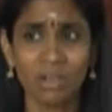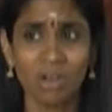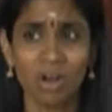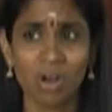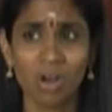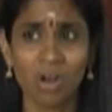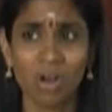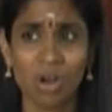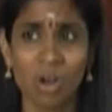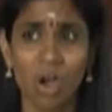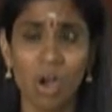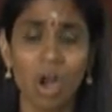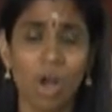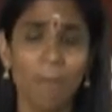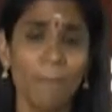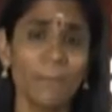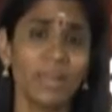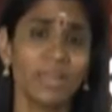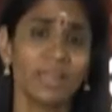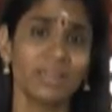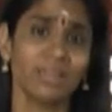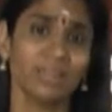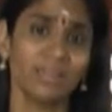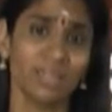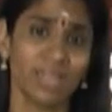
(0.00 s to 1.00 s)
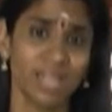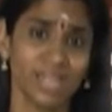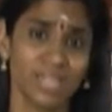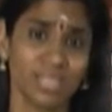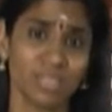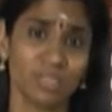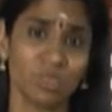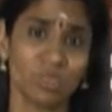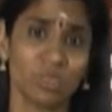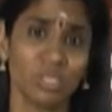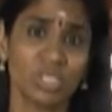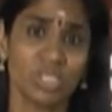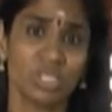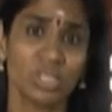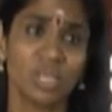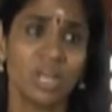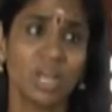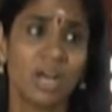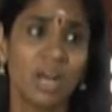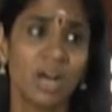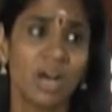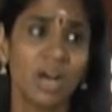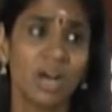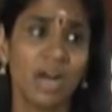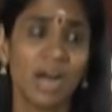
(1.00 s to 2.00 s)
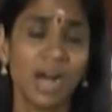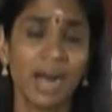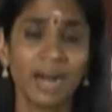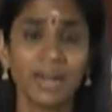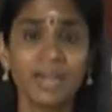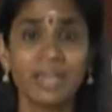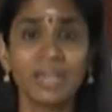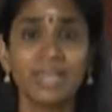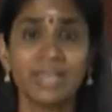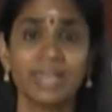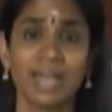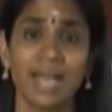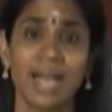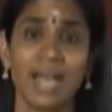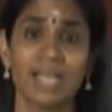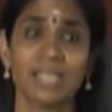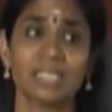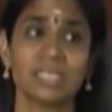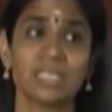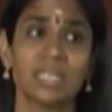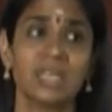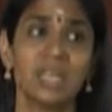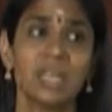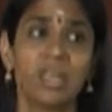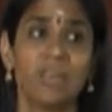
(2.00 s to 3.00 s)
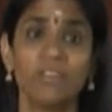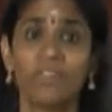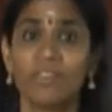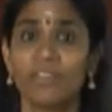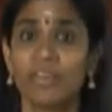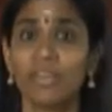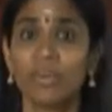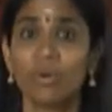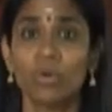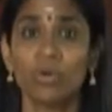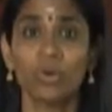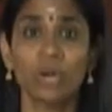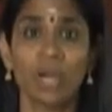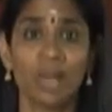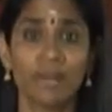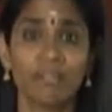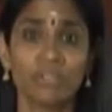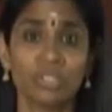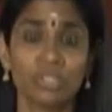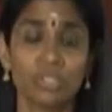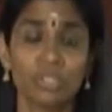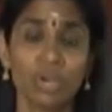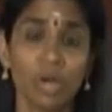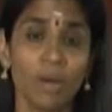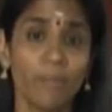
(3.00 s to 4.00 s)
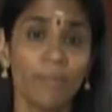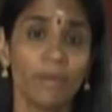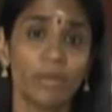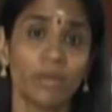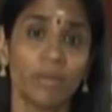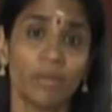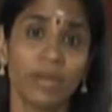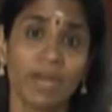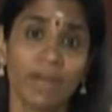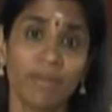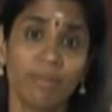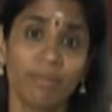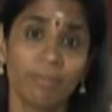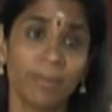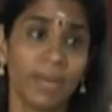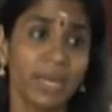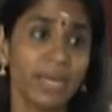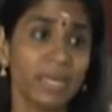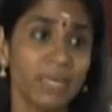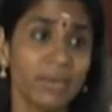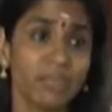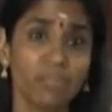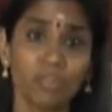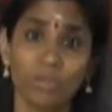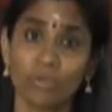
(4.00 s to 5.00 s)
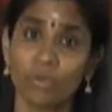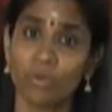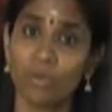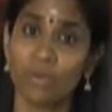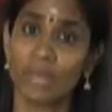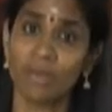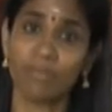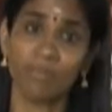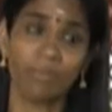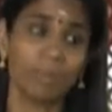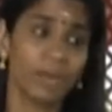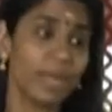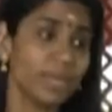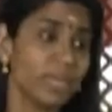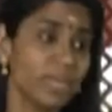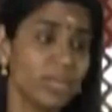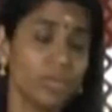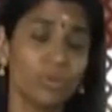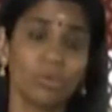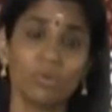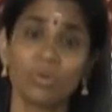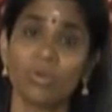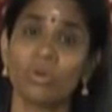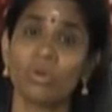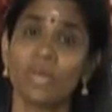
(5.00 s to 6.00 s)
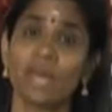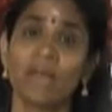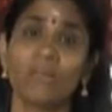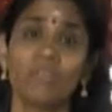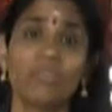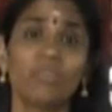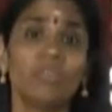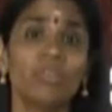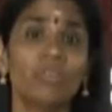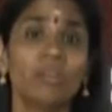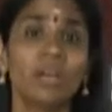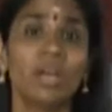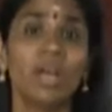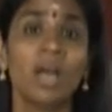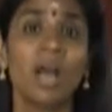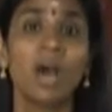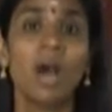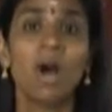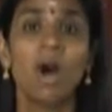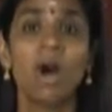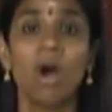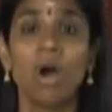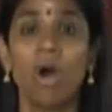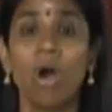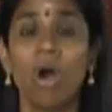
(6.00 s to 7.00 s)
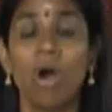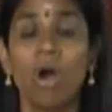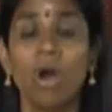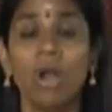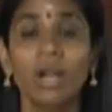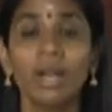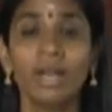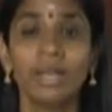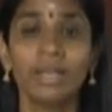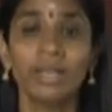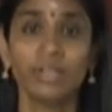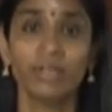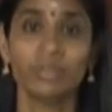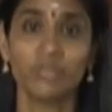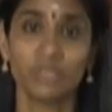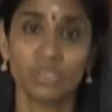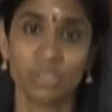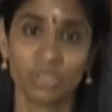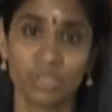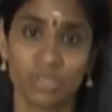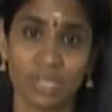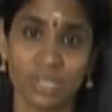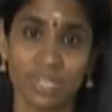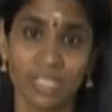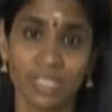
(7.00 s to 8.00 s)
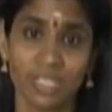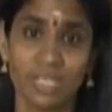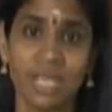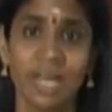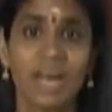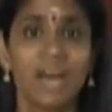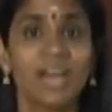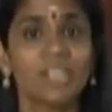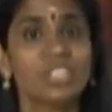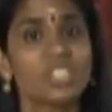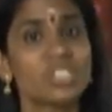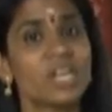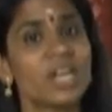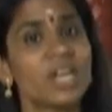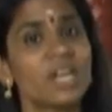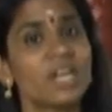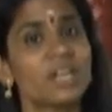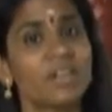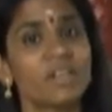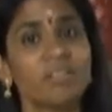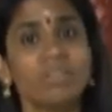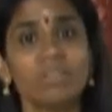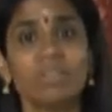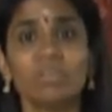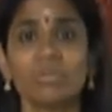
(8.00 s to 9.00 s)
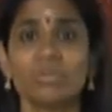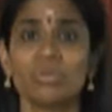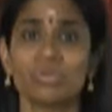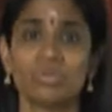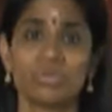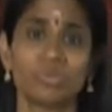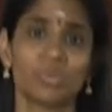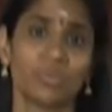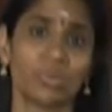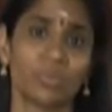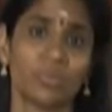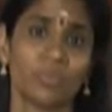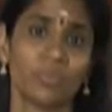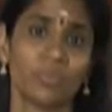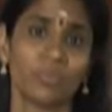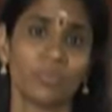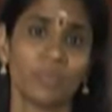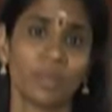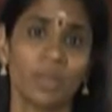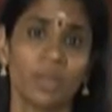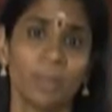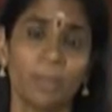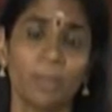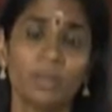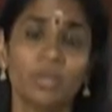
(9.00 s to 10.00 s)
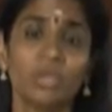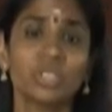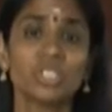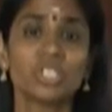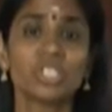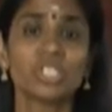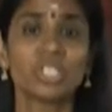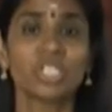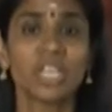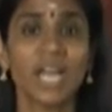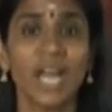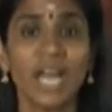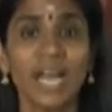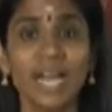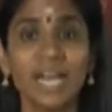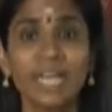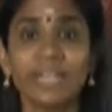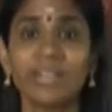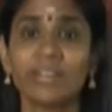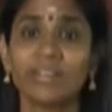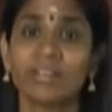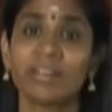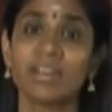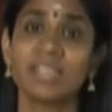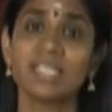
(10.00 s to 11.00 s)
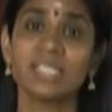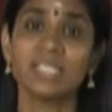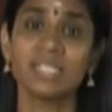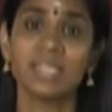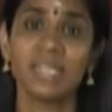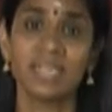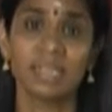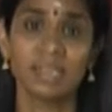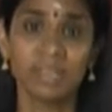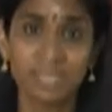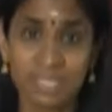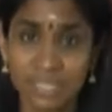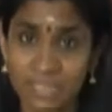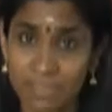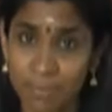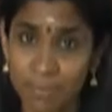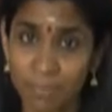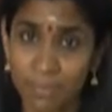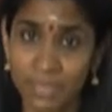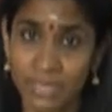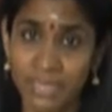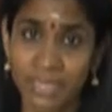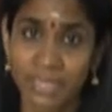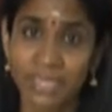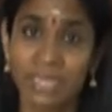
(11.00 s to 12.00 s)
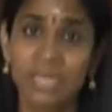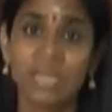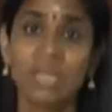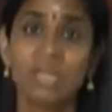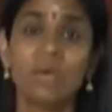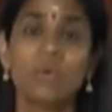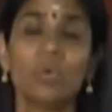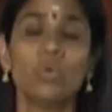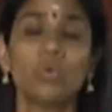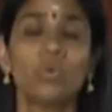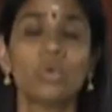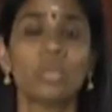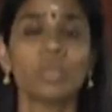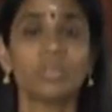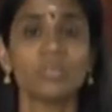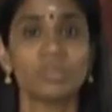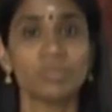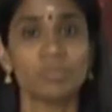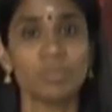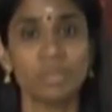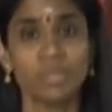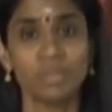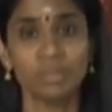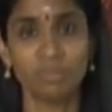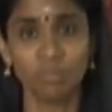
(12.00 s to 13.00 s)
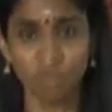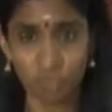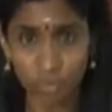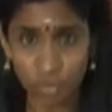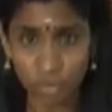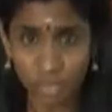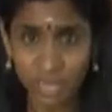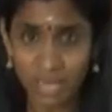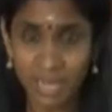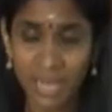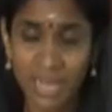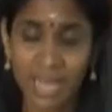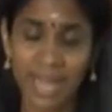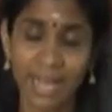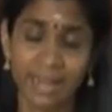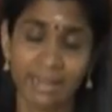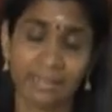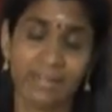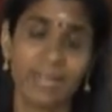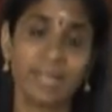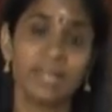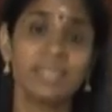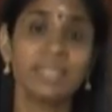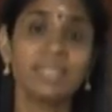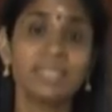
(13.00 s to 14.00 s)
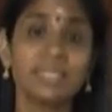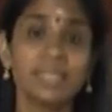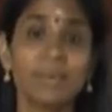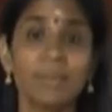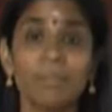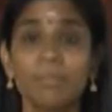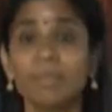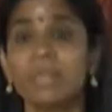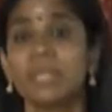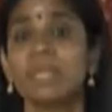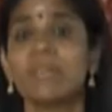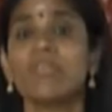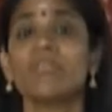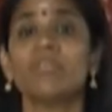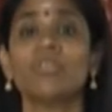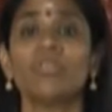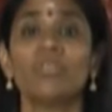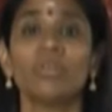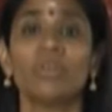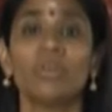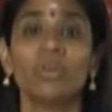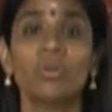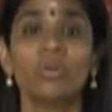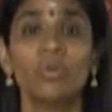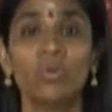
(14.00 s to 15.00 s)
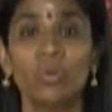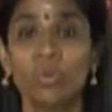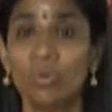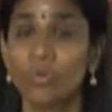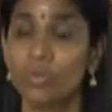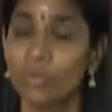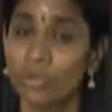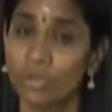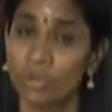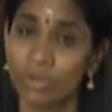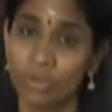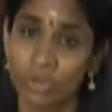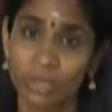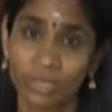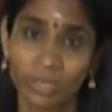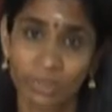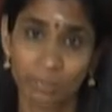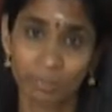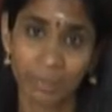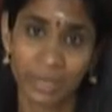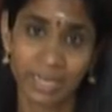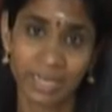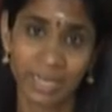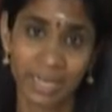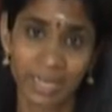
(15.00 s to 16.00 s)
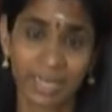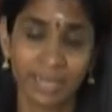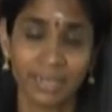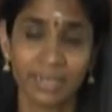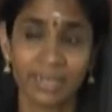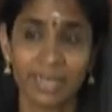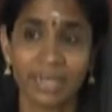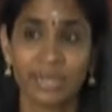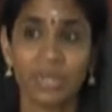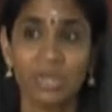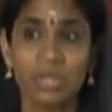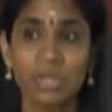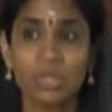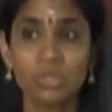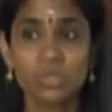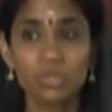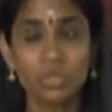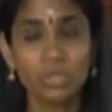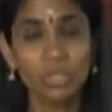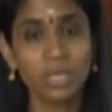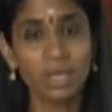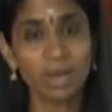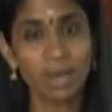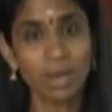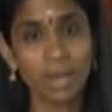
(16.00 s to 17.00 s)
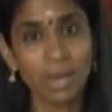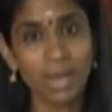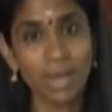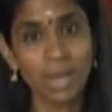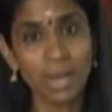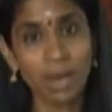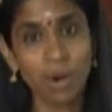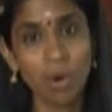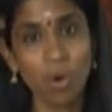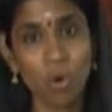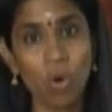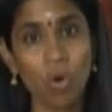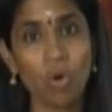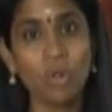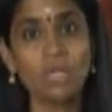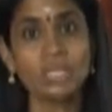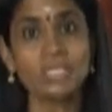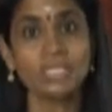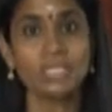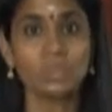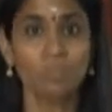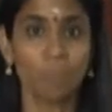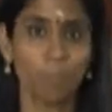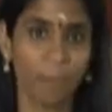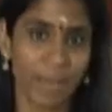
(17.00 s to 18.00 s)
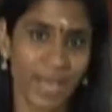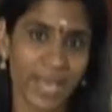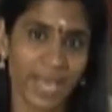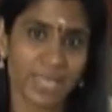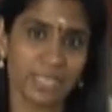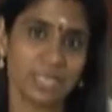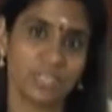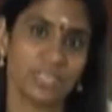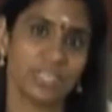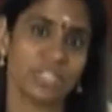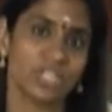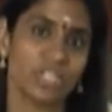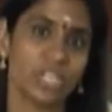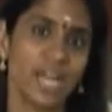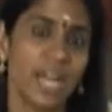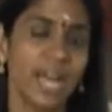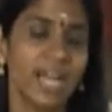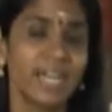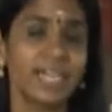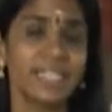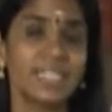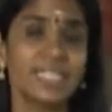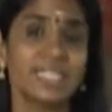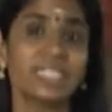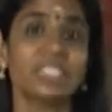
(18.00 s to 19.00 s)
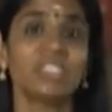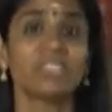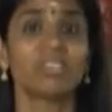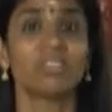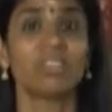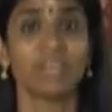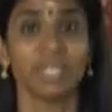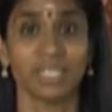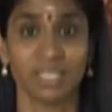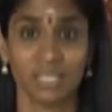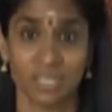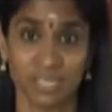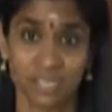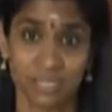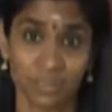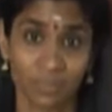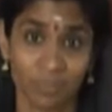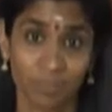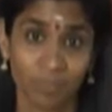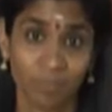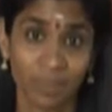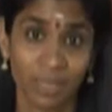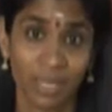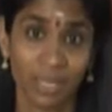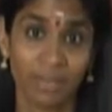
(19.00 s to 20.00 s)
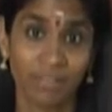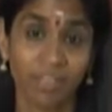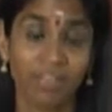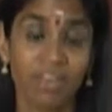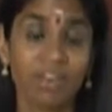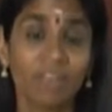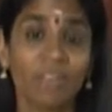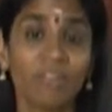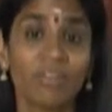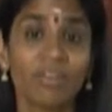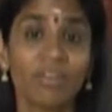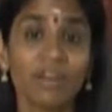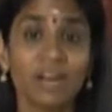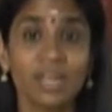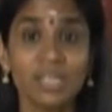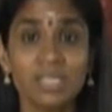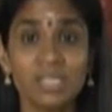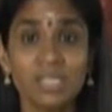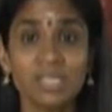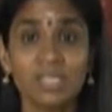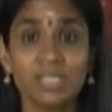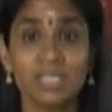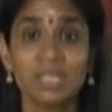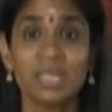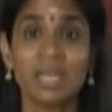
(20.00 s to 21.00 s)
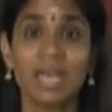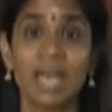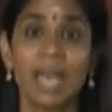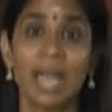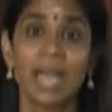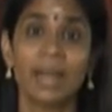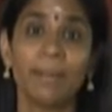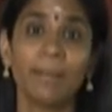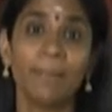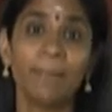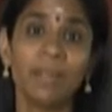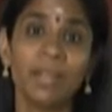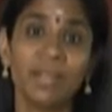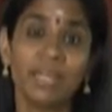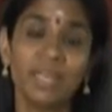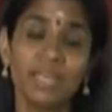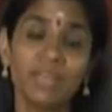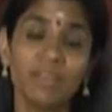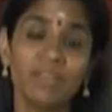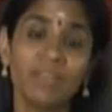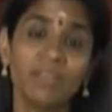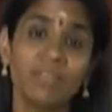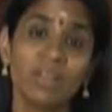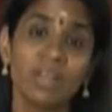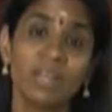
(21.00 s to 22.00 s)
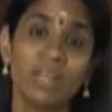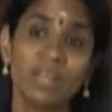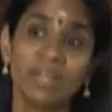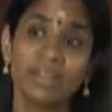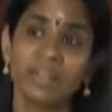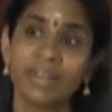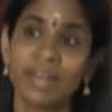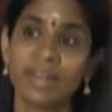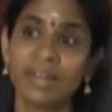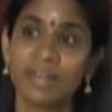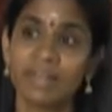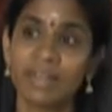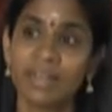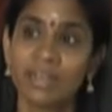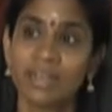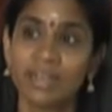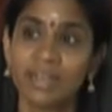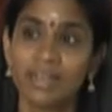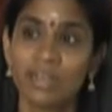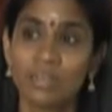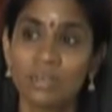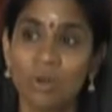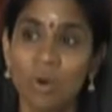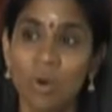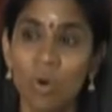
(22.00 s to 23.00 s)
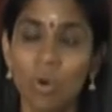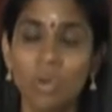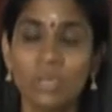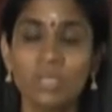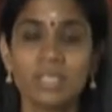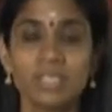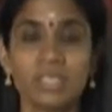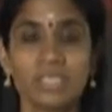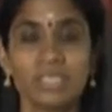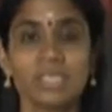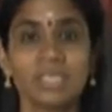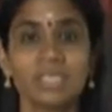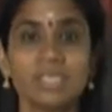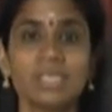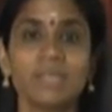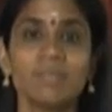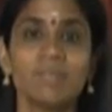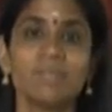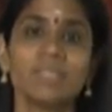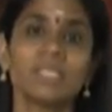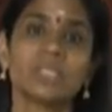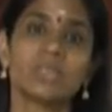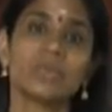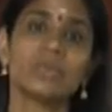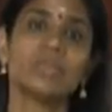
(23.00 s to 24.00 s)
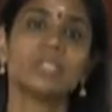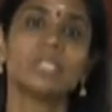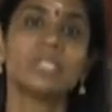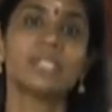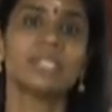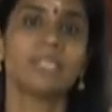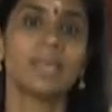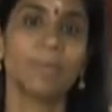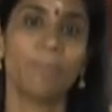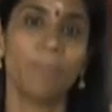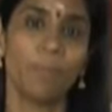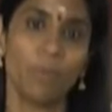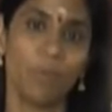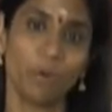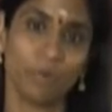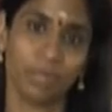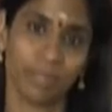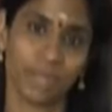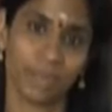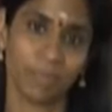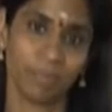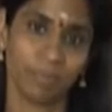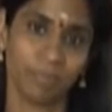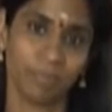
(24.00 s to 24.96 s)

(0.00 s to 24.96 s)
common things which adult has. If we don't have a job, we don't have a money. If you don't have a money, you don't have food. All kind of stress a child never goes through, because child trusts there is somebody who gives me food and there is somebody for who you going to be taken care. So the whole space the child is trust. They trust and believe that the whole system is going to support them.